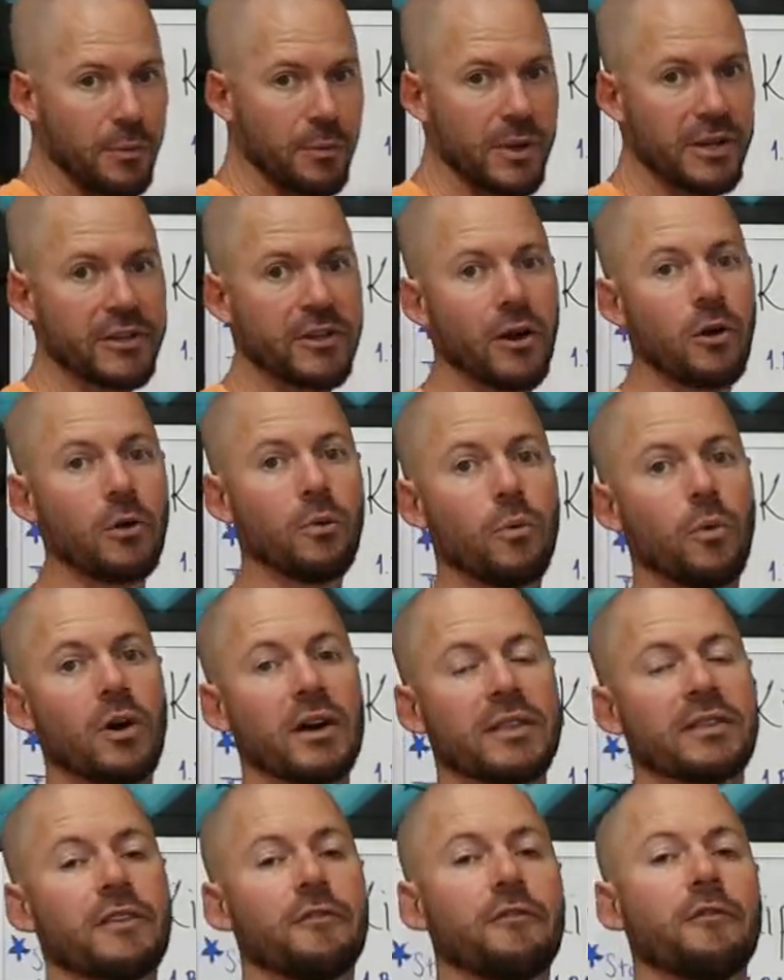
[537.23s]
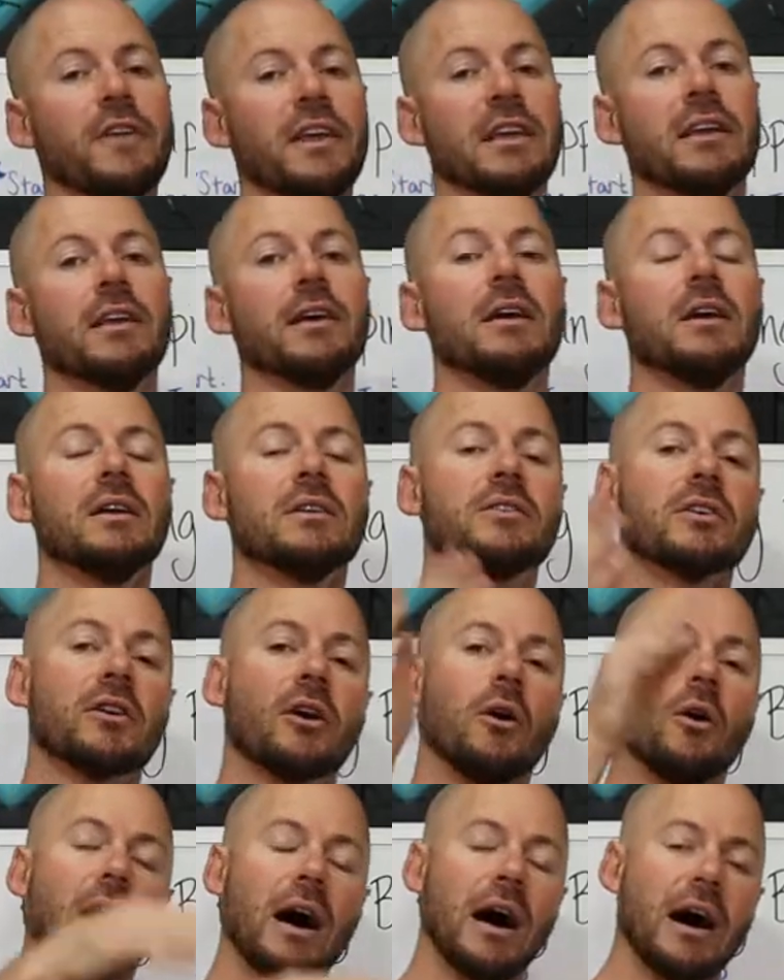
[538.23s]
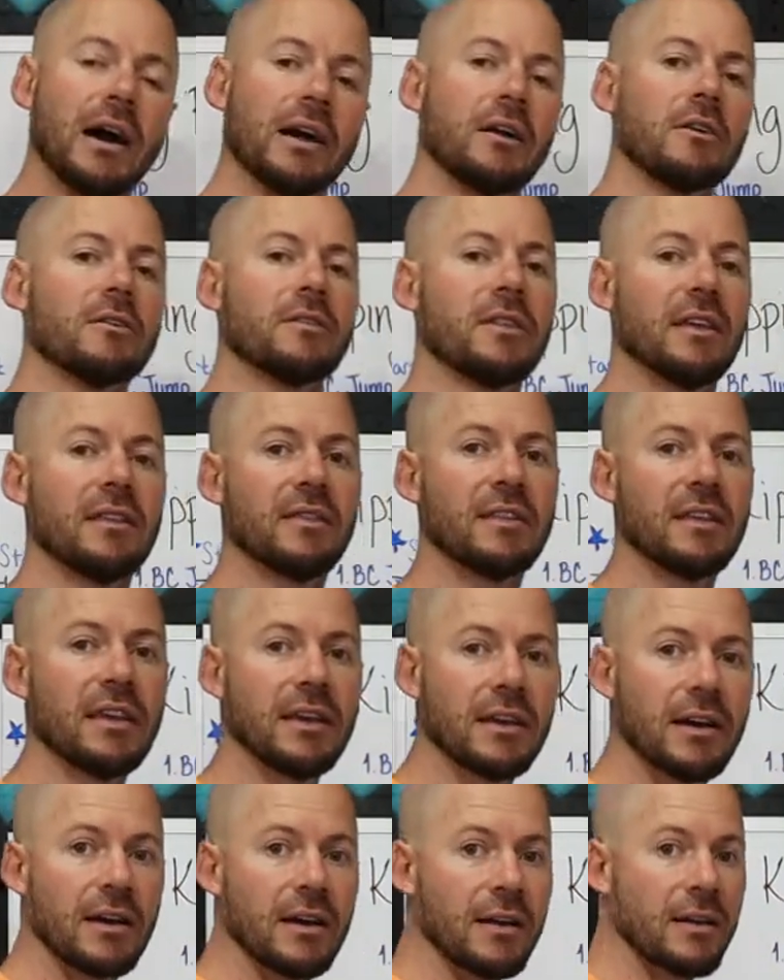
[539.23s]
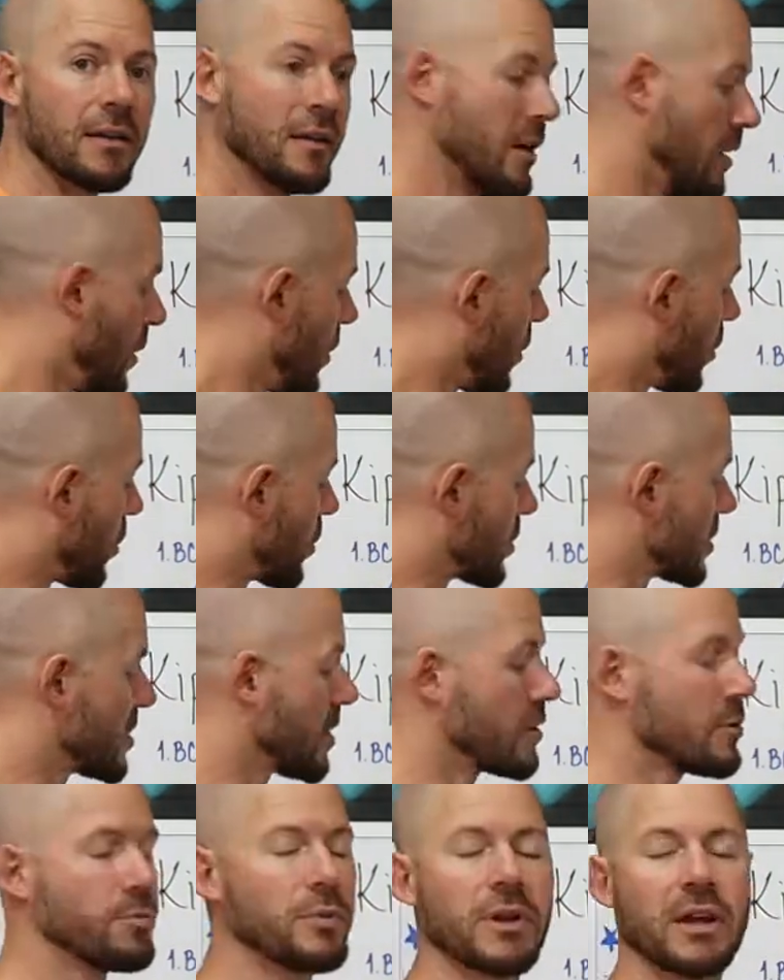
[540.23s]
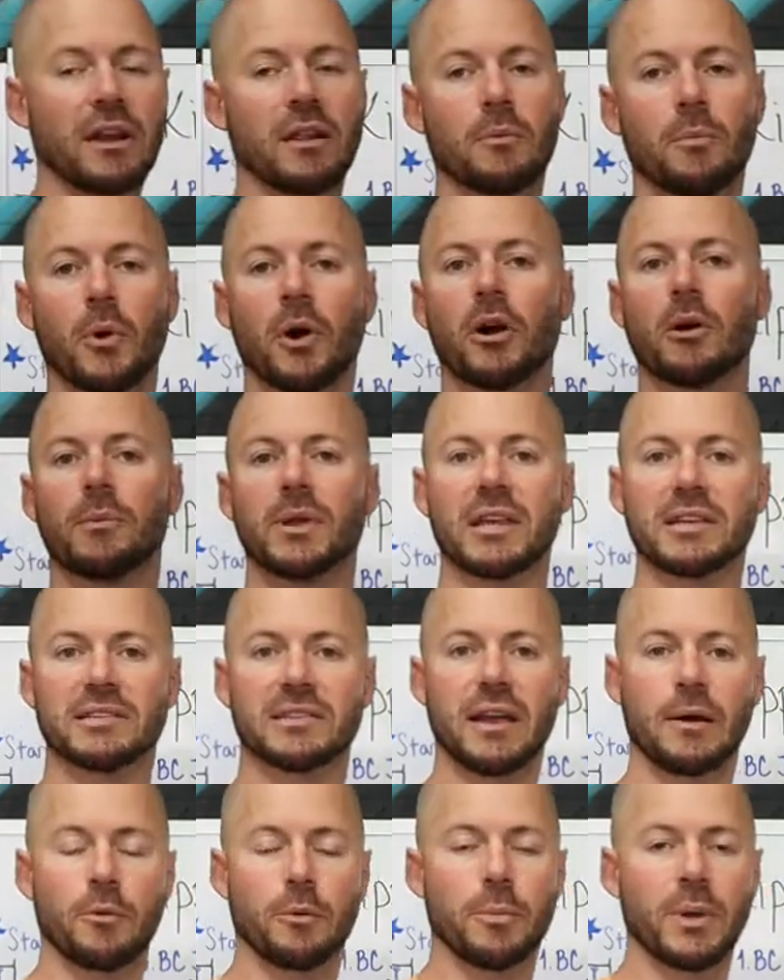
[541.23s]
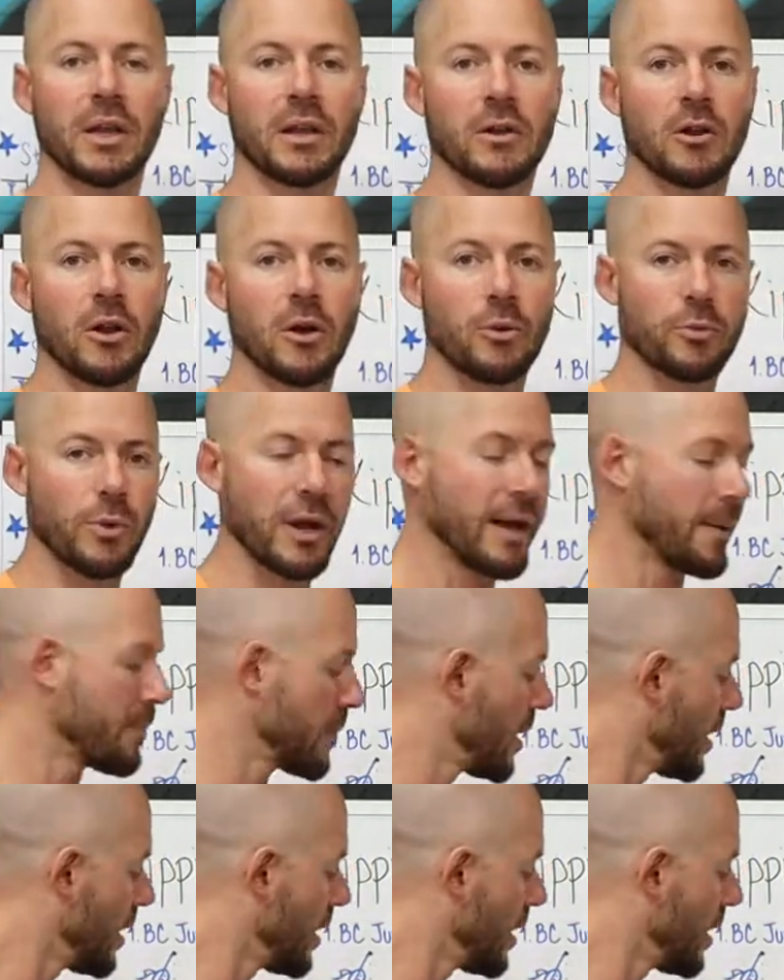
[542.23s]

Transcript: We don't want the feet to go higher than the horizontal plane of the bar, because that would be a no rep.